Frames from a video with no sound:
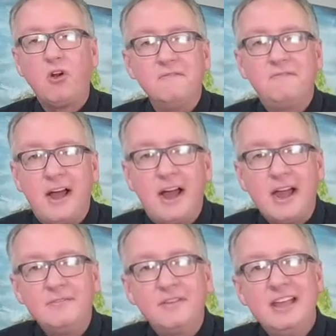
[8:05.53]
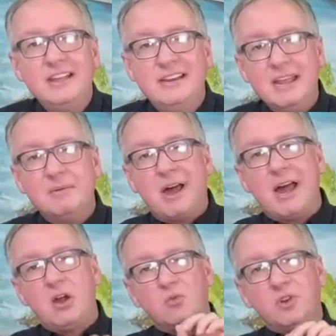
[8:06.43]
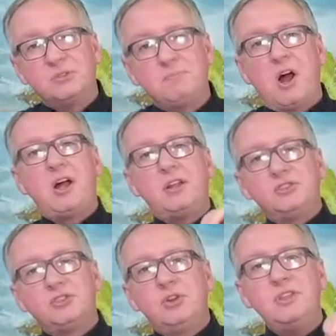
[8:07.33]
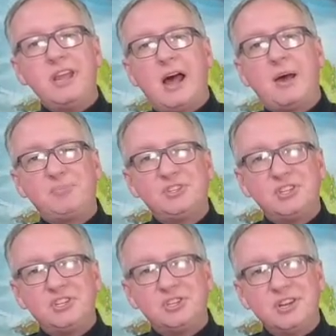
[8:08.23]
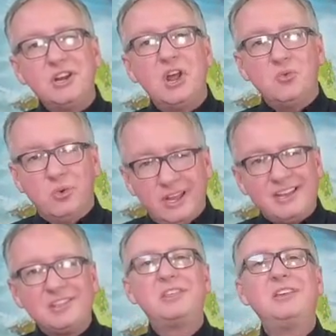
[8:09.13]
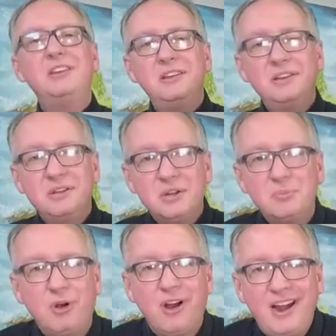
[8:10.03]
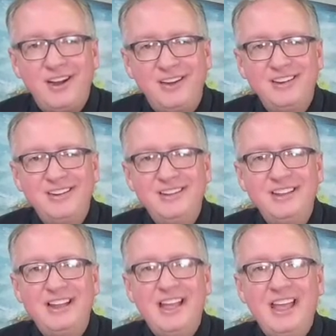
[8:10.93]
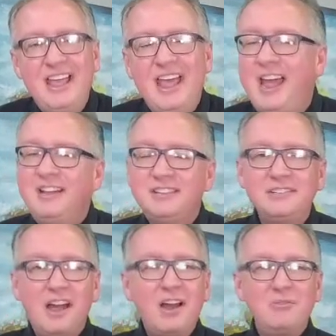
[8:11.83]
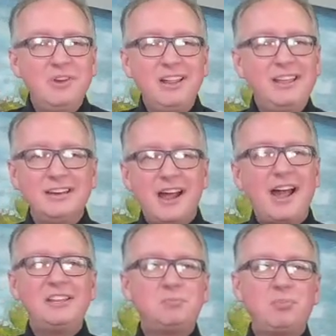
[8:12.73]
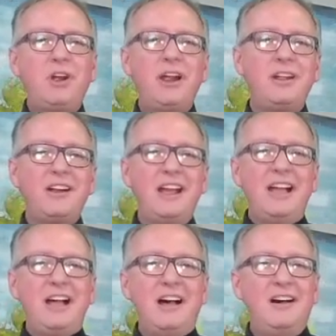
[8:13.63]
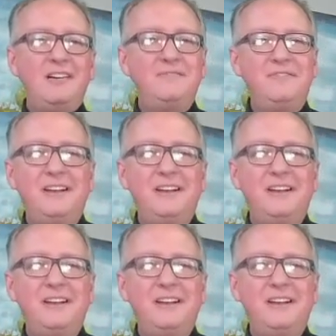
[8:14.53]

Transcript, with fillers: and 5, Nehemiah responds to the opposition with prayer. And it's not really a nice prayer of